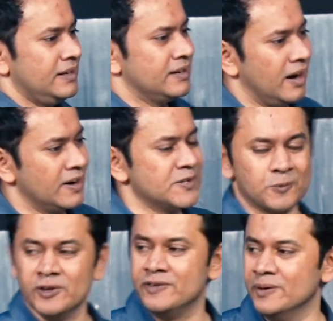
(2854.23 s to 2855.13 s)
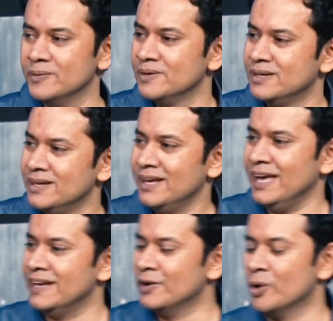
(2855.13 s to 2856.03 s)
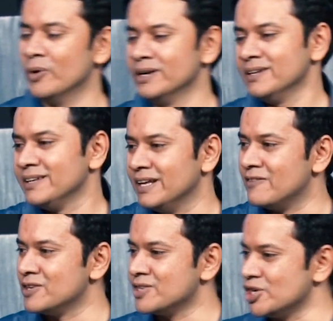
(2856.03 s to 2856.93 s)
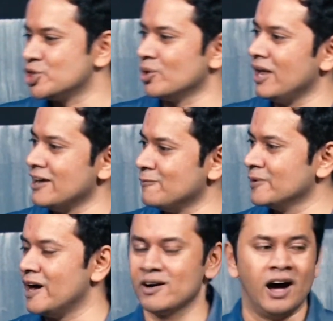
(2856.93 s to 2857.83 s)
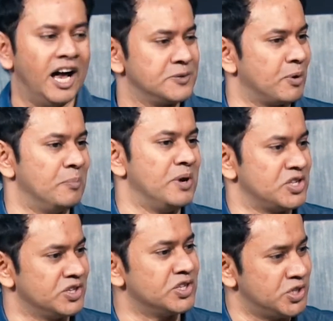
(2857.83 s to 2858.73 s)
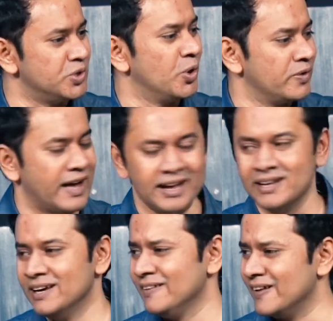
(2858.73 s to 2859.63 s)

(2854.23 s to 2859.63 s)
God is with you and no one can ever touch your life without God's permission. Did you know that?